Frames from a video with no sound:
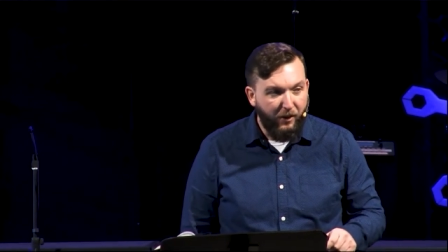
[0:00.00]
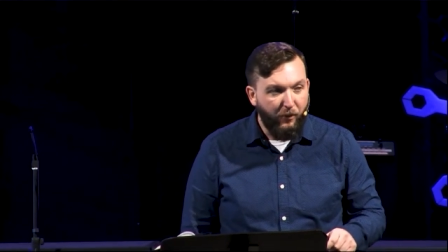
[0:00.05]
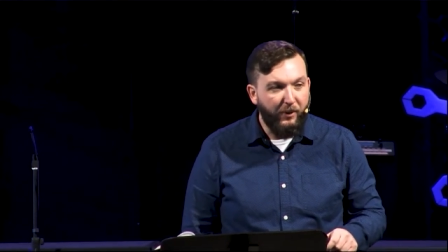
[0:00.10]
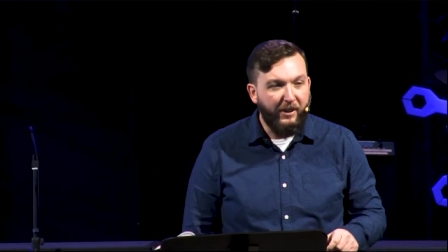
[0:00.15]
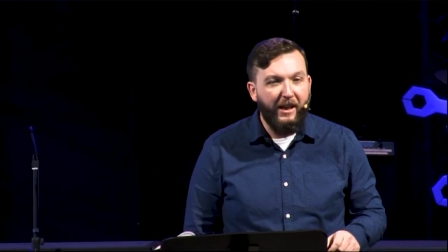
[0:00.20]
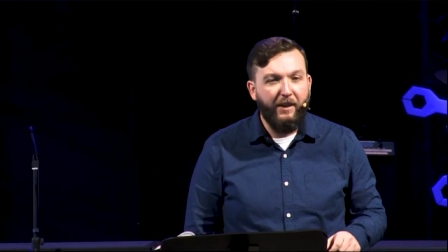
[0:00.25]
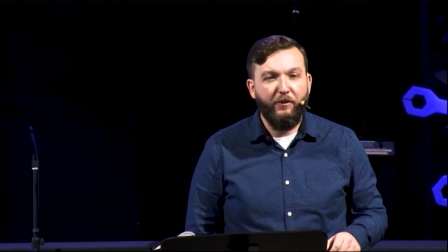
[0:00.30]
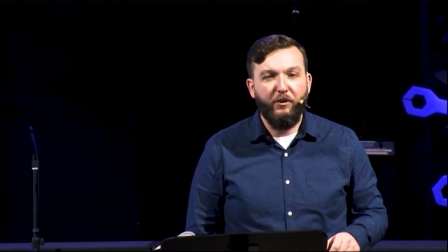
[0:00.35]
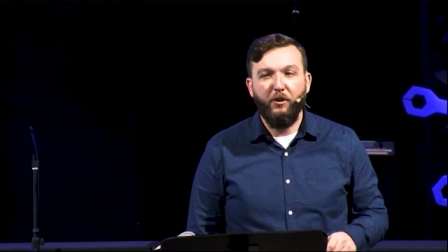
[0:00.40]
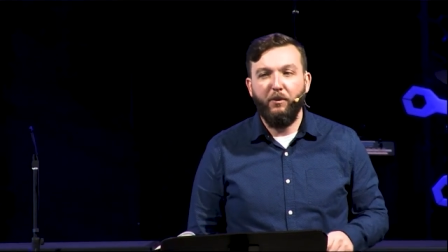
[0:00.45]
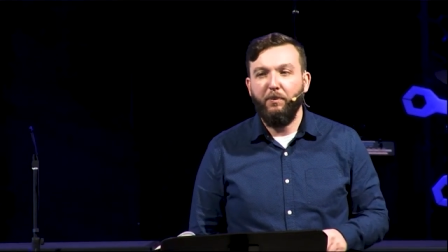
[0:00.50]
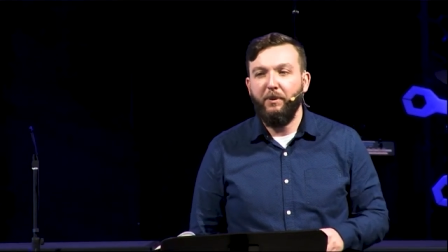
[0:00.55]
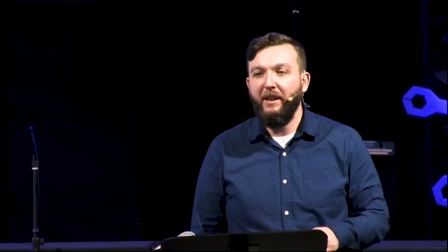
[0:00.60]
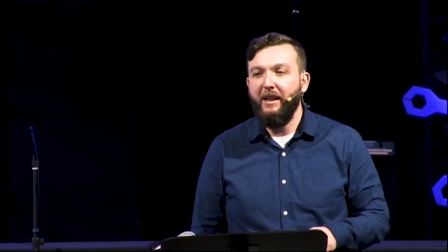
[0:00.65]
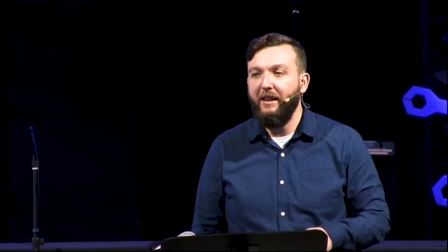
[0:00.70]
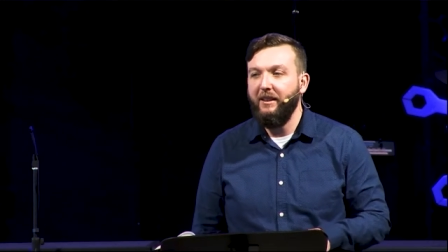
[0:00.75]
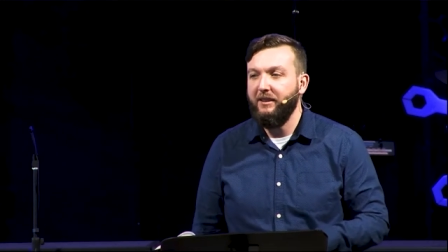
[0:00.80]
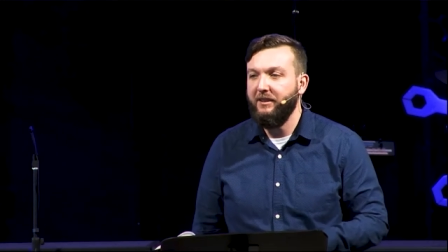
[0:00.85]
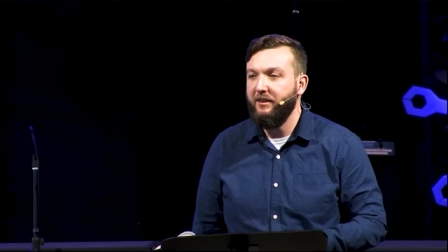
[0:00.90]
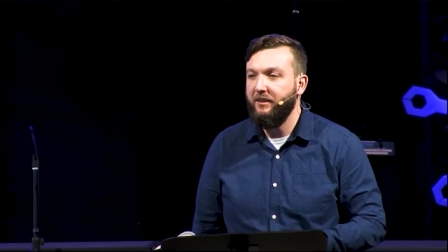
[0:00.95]
We came to a
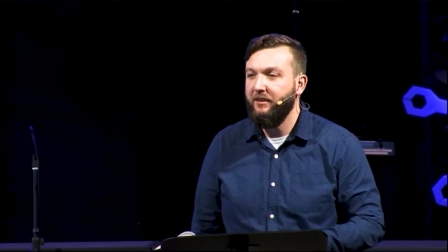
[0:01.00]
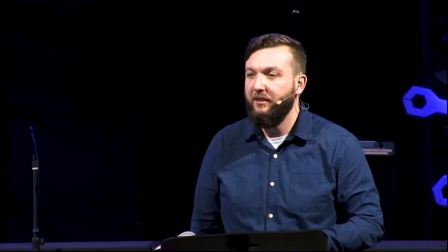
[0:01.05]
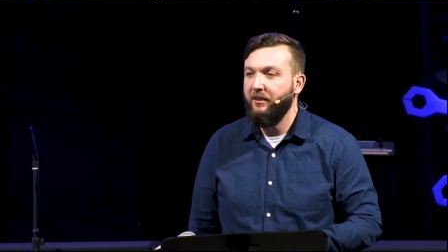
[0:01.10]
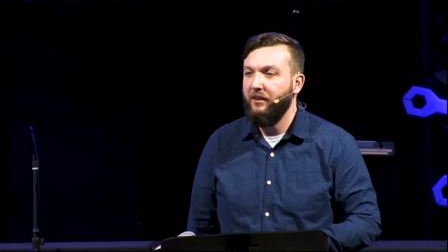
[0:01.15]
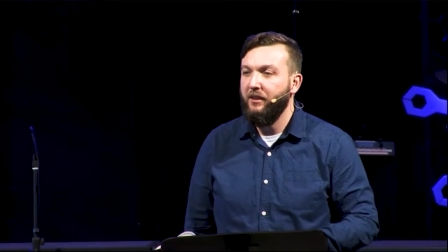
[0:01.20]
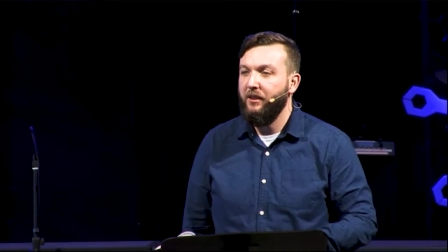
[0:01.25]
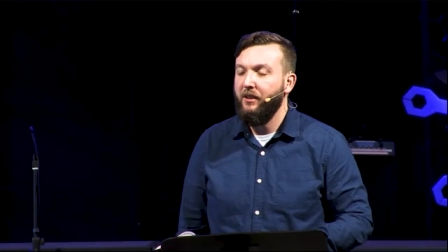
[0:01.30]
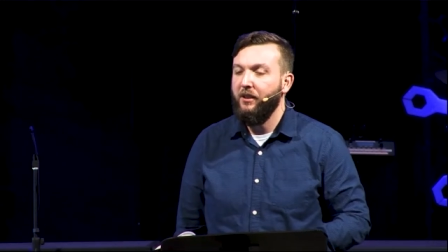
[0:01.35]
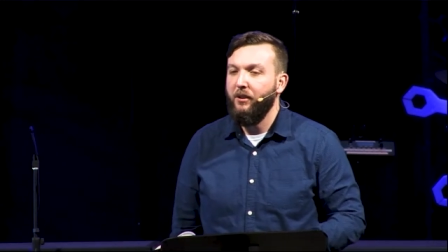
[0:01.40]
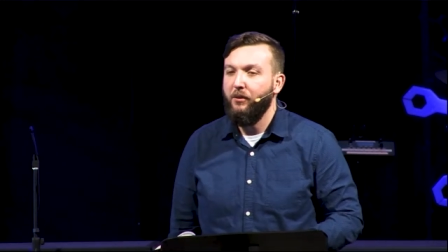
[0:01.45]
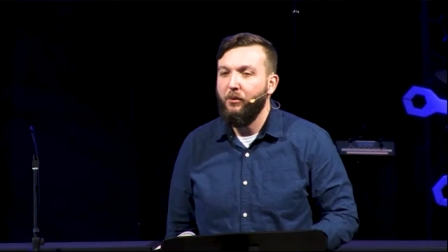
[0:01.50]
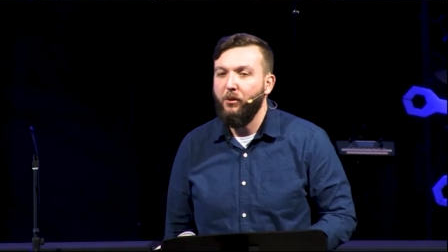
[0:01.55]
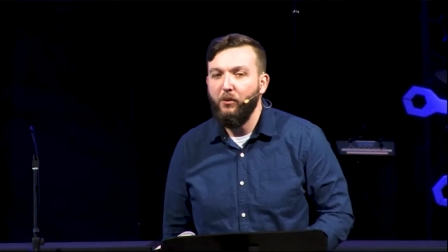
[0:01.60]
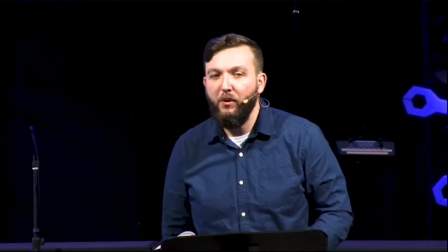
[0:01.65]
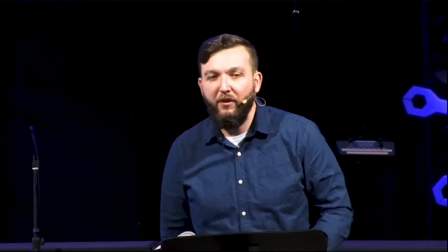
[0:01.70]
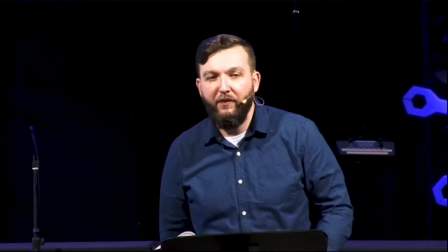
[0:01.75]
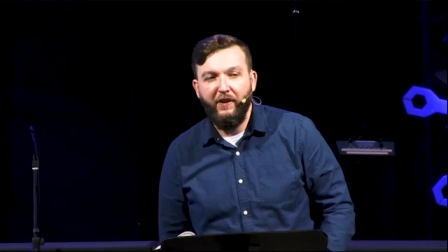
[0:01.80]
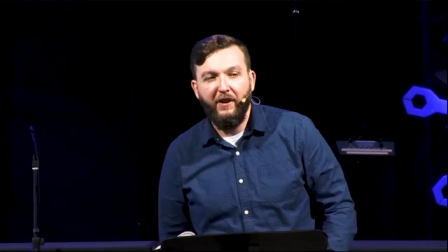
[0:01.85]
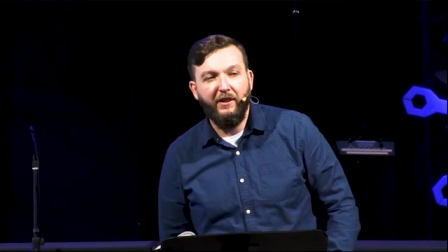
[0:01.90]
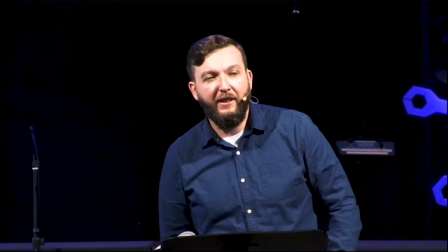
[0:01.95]
place where
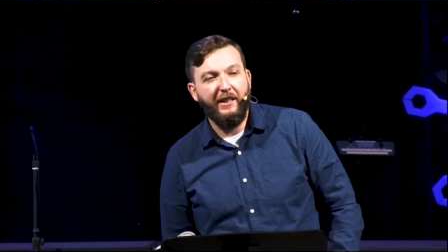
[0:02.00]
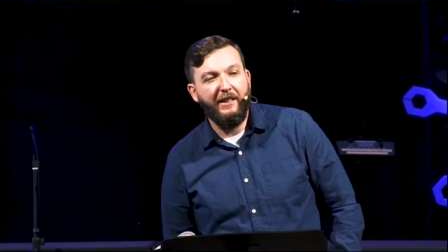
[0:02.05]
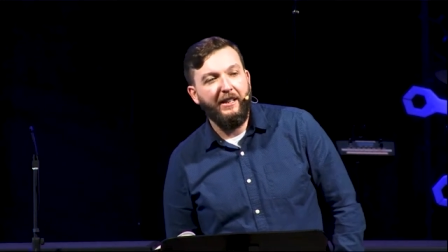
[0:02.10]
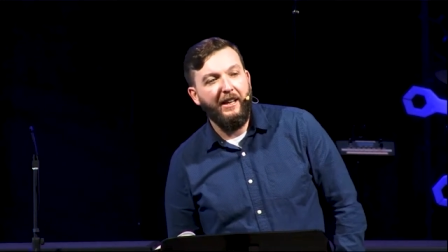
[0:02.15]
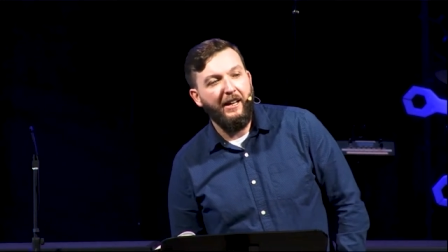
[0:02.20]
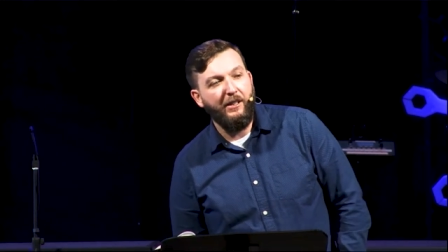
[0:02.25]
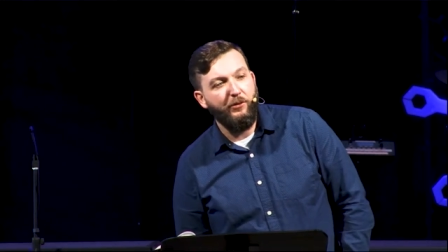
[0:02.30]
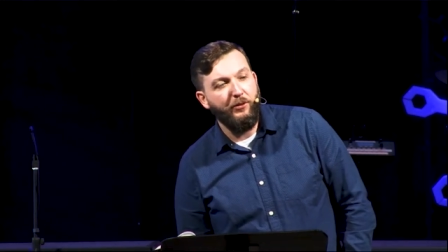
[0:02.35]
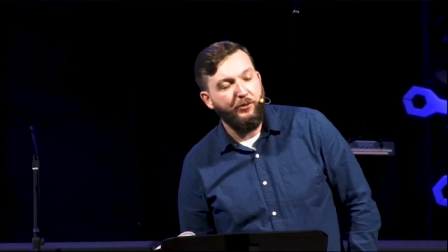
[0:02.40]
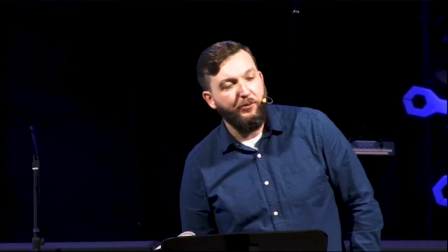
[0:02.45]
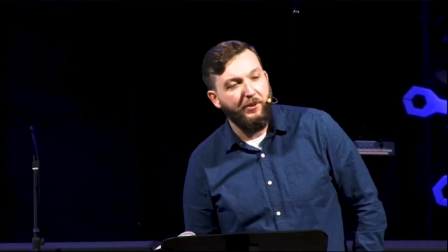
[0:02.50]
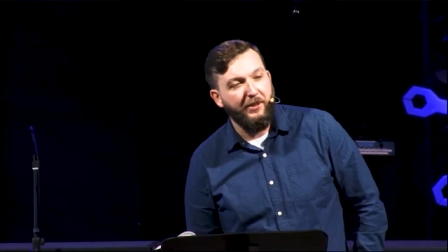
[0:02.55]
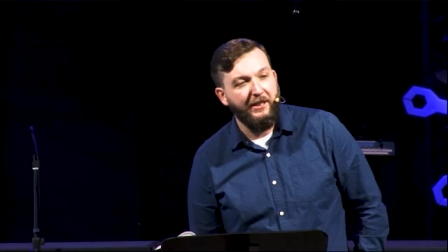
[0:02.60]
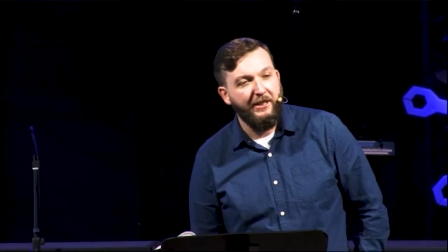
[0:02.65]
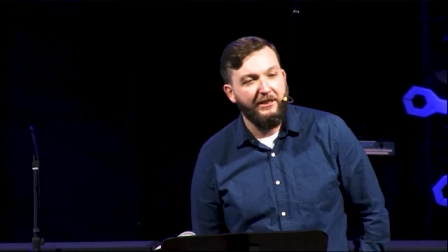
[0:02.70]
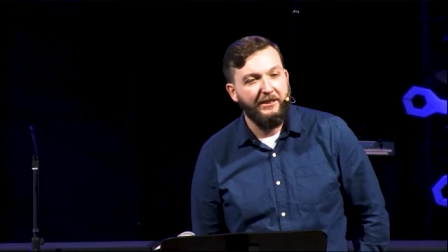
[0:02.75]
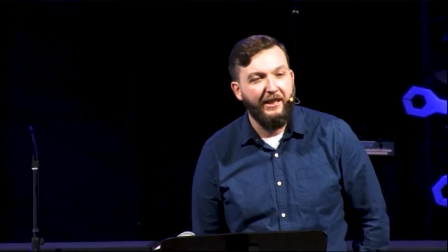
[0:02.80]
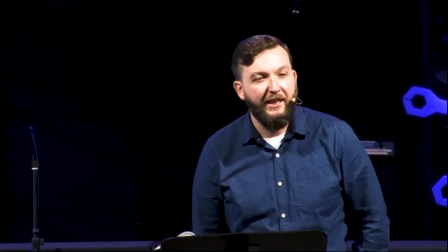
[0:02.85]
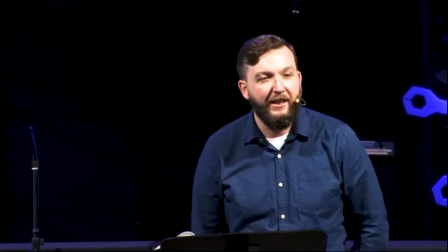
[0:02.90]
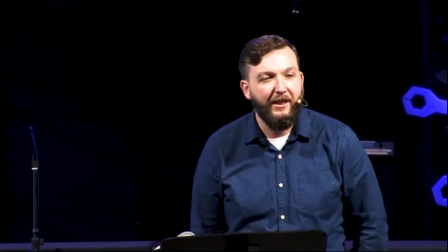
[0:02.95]
we felt like God was
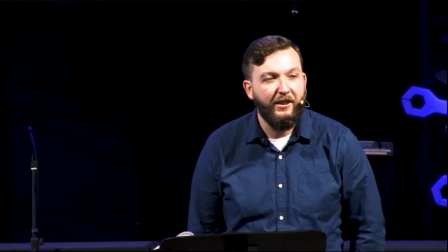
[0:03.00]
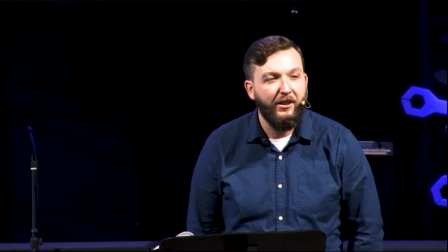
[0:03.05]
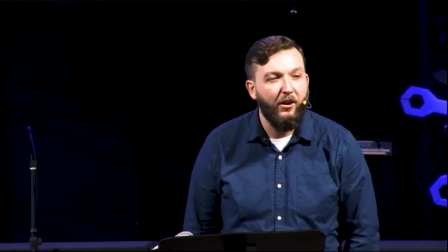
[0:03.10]
really saying,